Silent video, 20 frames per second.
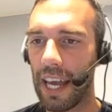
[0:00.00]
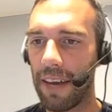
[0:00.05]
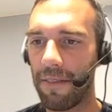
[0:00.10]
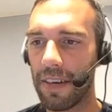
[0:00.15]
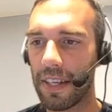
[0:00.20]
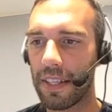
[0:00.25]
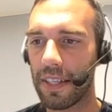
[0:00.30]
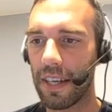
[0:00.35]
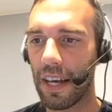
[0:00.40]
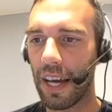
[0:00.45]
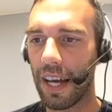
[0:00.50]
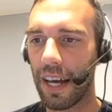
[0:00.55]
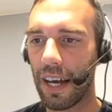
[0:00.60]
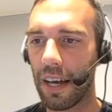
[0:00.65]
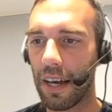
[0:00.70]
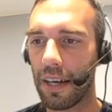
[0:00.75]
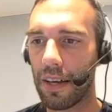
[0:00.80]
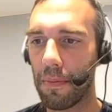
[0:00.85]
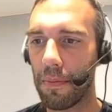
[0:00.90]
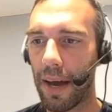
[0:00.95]
if it's
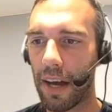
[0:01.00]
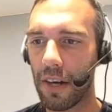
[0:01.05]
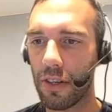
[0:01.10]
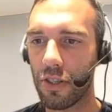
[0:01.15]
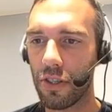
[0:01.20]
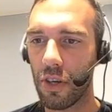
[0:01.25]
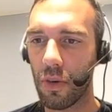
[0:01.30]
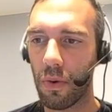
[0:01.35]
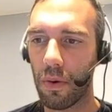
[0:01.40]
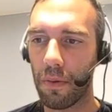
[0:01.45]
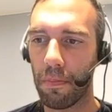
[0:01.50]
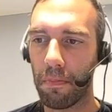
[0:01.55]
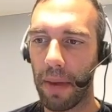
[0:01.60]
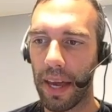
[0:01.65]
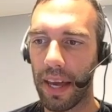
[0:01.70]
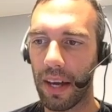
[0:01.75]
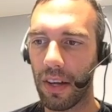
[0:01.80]
a Powder Snow,